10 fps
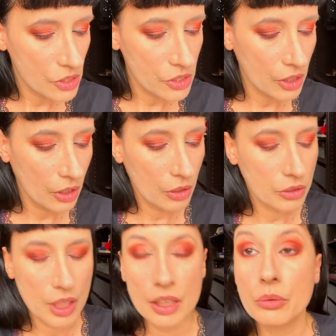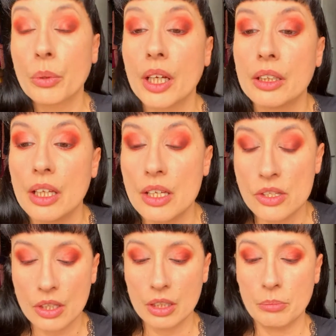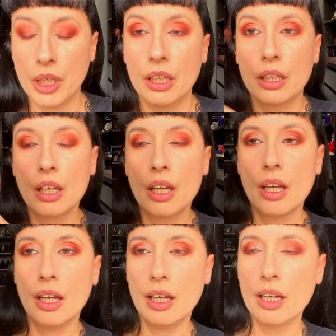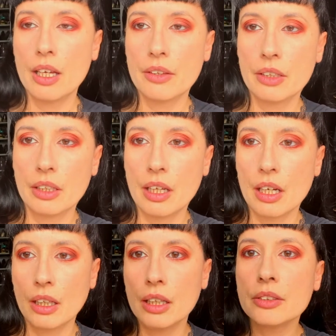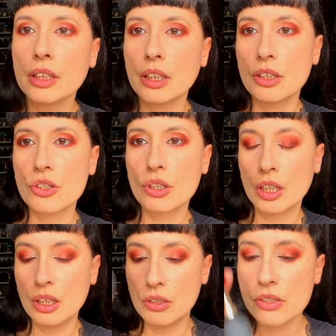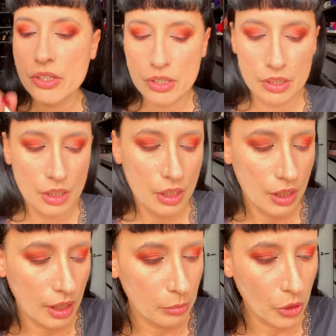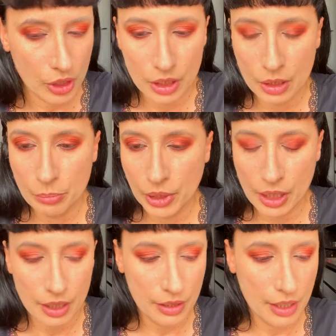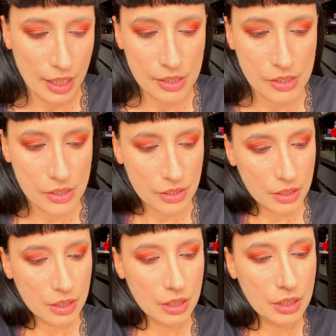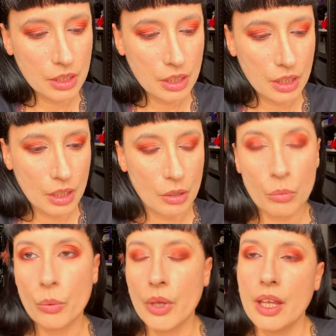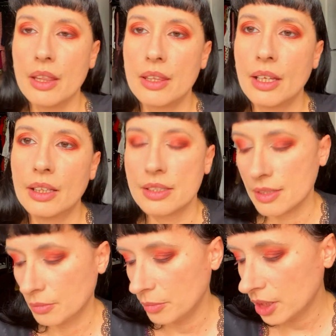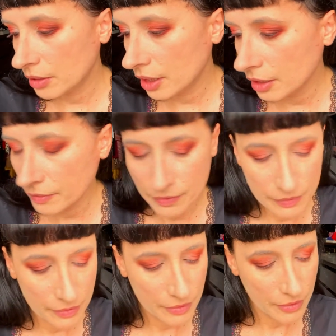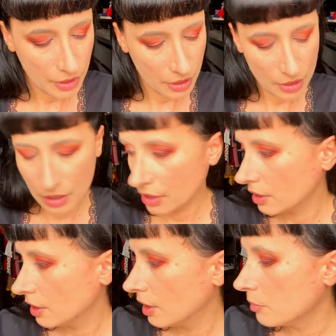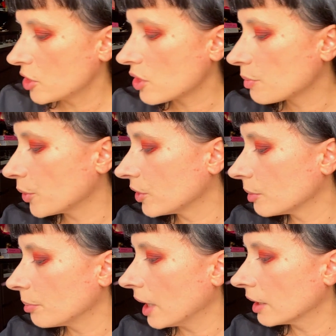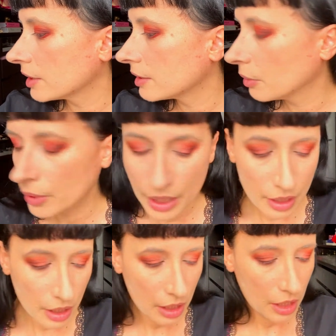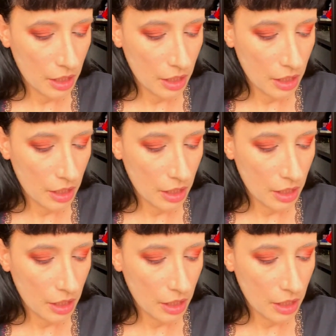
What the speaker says: So that one is gonna be the Guerlain that I usually use. I'm gonna apply that with a little mirror. Just put the palette away.